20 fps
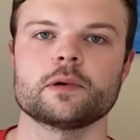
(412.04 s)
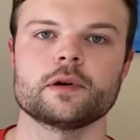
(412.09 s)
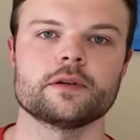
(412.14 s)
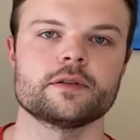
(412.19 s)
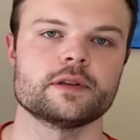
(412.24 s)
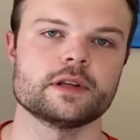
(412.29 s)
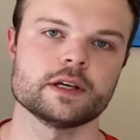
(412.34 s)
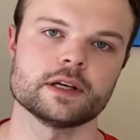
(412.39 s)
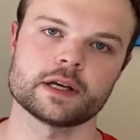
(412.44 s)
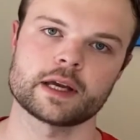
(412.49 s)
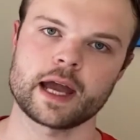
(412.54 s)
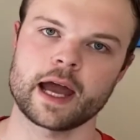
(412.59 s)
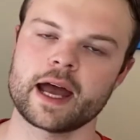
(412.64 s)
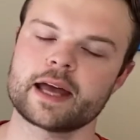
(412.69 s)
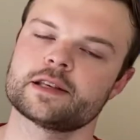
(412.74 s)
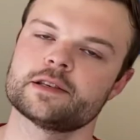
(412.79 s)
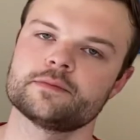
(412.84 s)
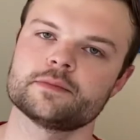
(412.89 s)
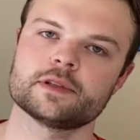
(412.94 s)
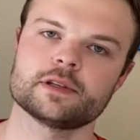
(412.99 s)
were the
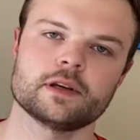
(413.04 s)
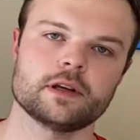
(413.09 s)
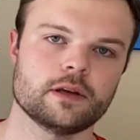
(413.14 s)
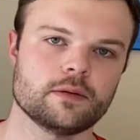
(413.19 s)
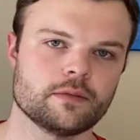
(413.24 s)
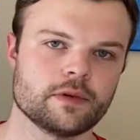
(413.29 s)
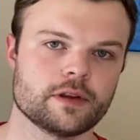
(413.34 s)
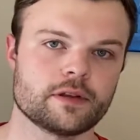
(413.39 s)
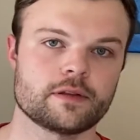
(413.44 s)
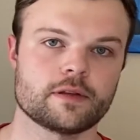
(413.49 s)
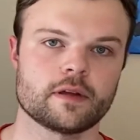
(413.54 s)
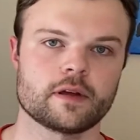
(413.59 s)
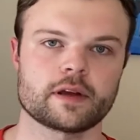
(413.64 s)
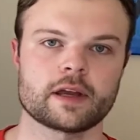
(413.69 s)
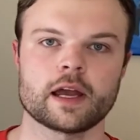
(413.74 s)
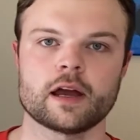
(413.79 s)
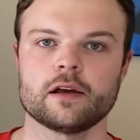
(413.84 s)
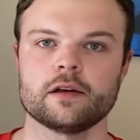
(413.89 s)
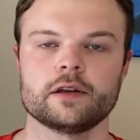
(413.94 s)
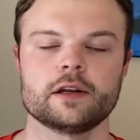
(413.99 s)
chasm scene with
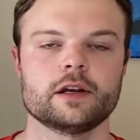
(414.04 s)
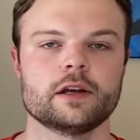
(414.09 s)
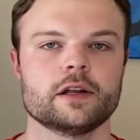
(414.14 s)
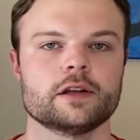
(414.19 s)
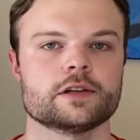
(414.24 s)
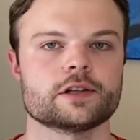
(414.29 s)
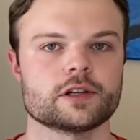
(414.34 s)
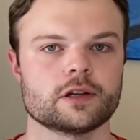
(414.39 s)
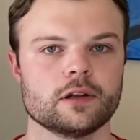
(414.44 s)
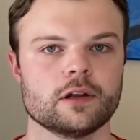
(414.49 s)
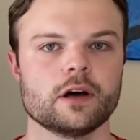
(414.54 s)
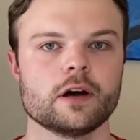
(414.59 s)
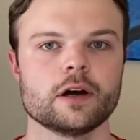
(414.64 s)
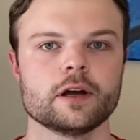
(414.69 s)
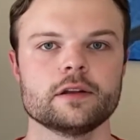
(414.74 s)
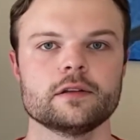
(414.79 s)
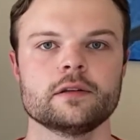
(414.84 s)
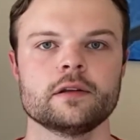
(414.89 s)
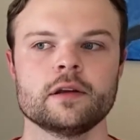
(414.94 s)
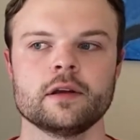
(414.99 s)
Kaladin and
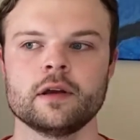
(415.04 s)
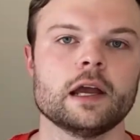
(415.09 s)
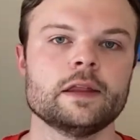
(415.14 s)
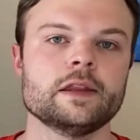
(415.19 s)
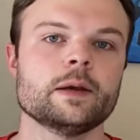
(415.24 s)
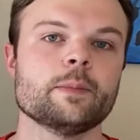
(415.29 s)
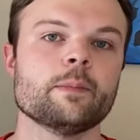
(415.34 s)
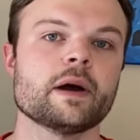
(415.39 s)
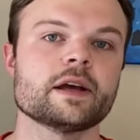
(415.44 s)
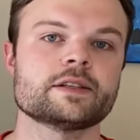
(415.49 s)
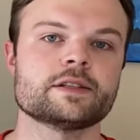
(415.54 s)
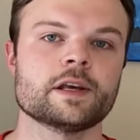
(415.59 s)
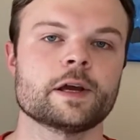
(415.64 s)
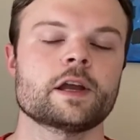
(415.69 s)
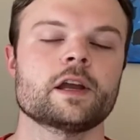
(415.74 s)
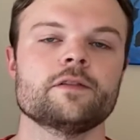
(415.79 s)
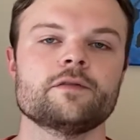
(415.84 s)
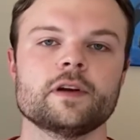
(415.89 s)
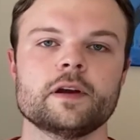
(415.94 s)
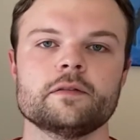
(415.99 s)
Shallan. And then my
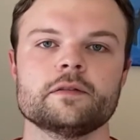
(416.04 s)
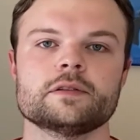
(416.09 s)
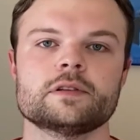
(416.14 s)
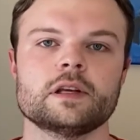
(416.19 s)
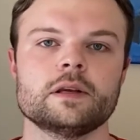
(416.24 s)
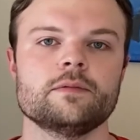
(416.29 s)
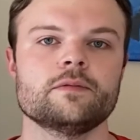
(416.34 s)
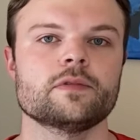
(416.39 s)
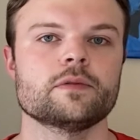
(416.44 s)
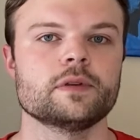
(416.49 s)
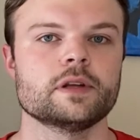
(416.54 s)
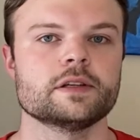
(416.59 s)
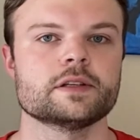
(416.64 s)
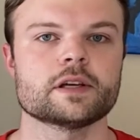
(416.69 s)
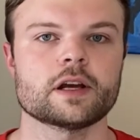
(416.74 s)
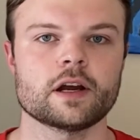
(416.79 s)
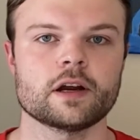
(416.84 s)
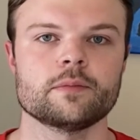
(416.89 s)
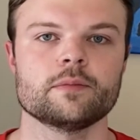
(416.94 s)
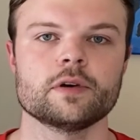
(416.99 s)
second favorite scene from the
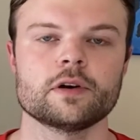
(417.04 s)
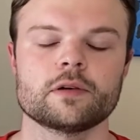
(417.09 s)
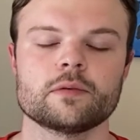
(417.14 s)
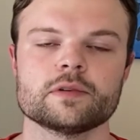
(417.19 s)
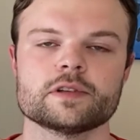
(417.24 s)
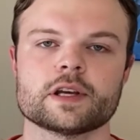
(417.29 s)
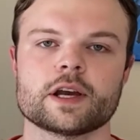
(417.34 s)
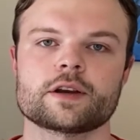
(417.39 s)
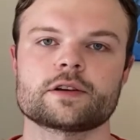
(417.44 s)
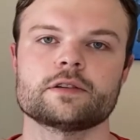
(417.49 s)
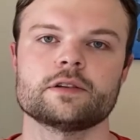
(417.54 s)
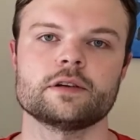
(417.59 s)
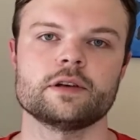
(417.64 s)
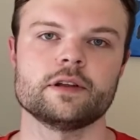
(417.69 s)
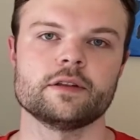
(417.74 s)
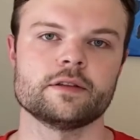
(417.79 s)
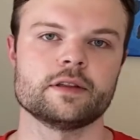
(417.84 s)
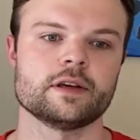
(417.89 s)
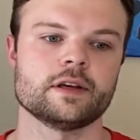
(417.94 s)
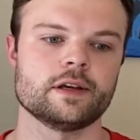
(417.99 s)
entire book was
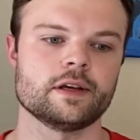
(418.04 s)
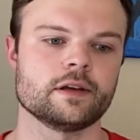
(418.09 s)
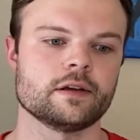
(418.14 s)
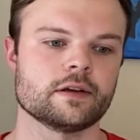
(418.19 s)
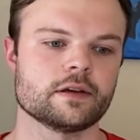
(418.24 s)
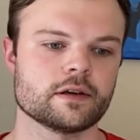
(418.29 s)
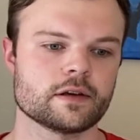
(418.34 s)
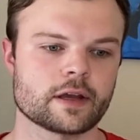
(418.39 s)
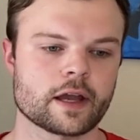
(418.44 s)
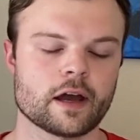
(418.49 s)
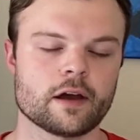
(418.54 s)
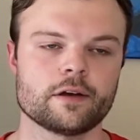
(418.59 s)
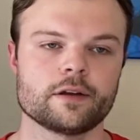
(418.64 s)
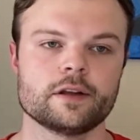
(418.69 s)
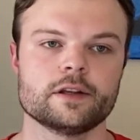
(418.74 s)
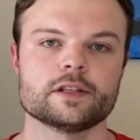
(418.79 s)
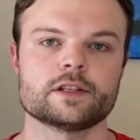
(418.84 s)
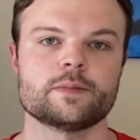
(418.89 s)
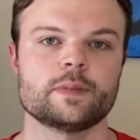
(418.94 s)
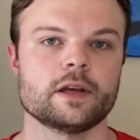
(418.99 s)
actually the
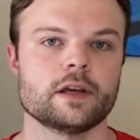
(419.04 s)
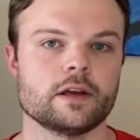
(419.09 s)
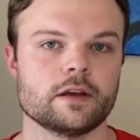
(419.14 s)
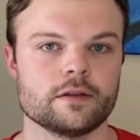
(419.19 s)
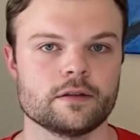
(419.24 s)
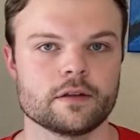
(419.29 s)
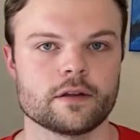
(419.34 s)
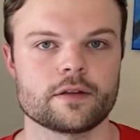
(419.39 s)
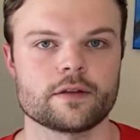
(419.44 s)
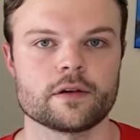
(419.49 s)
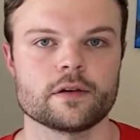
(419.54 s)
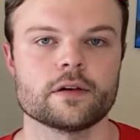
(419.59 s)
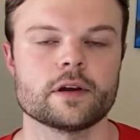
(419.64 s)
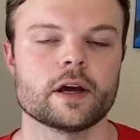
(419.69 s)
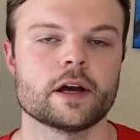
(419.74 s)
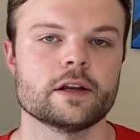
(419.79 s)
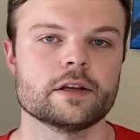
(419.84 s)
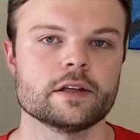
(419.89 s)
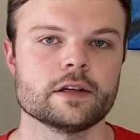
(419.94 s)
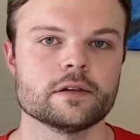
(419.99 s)
Kaladin speaking the third
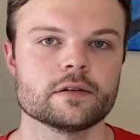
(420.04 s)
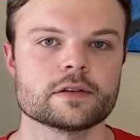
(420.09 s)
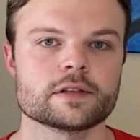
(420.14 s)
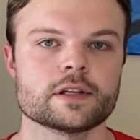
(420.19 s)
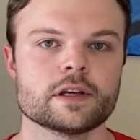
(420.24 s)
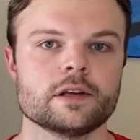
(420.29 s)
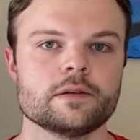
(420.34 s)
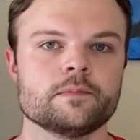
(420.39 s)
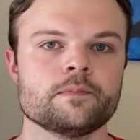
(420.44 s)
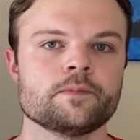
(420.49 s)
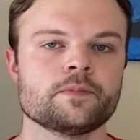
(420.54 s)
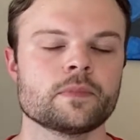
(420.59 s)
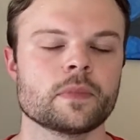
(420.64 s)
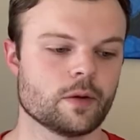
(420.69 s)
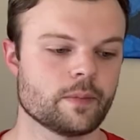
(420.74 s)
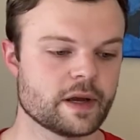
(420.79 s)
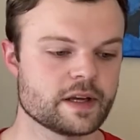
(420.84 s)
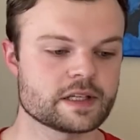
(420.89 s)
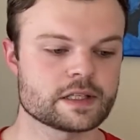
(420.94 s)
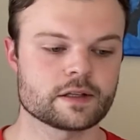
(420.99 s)
ideal scene,
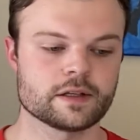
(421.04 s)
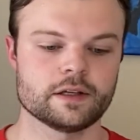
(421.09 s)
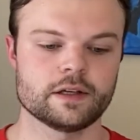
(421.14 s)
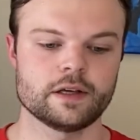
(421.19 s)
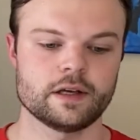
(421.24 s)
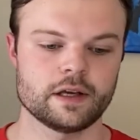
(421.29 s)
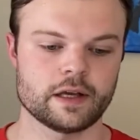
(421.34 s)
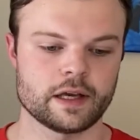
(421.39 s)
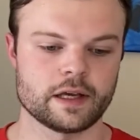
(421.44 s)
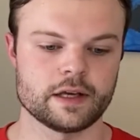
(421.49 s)
where basically